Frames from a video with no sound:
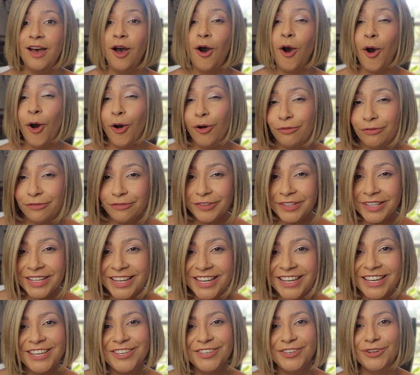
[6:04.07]

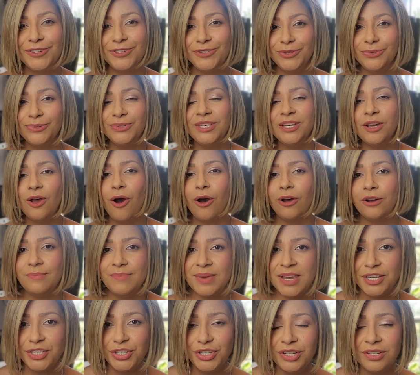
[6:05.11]
Hopefully, you're using
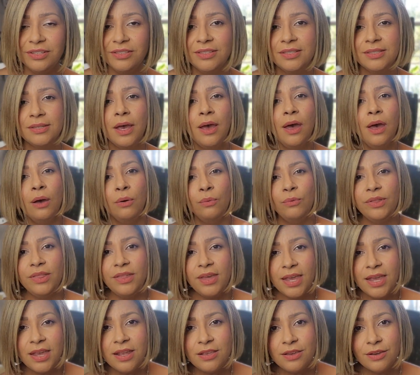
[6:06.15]
automations
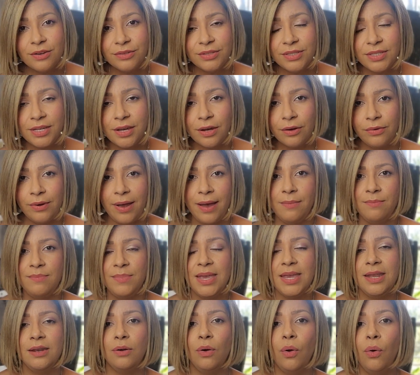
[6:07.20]
within your CRM
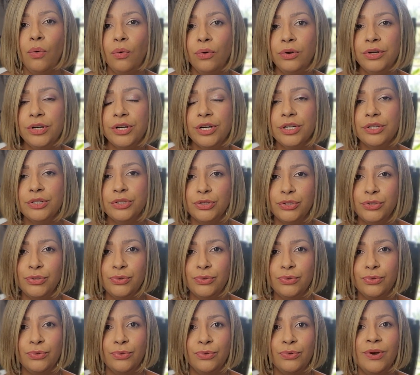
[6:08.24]
in order
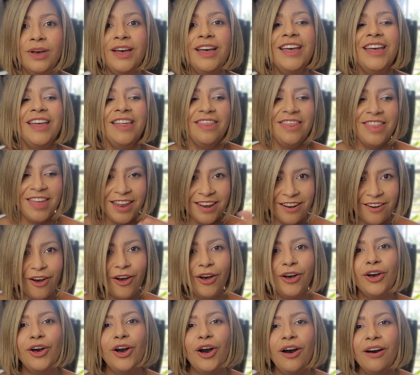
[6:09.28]
to then
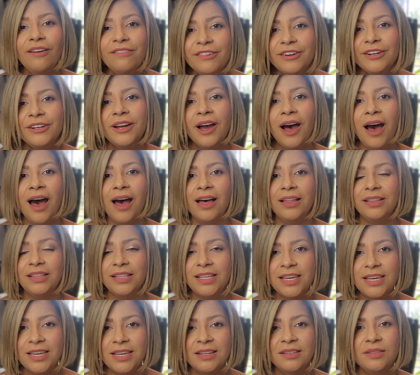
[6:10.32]
uncover hot
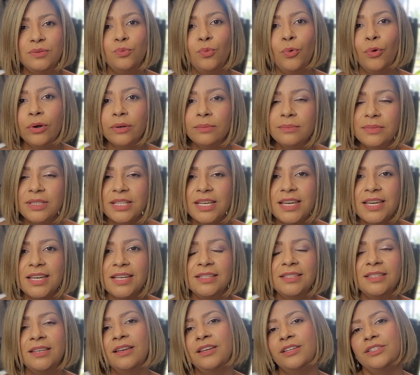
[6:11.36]
leads, warm
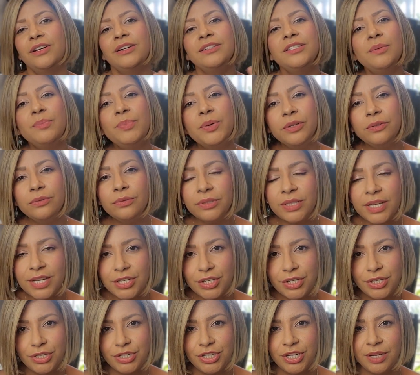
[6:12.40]
leads, start to build
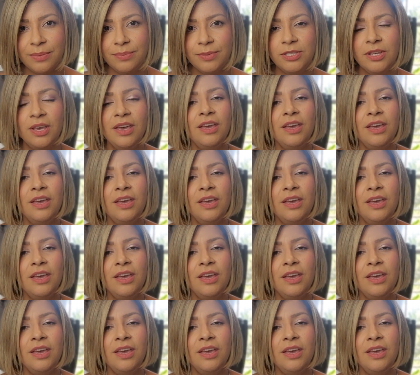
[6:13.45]
relationships,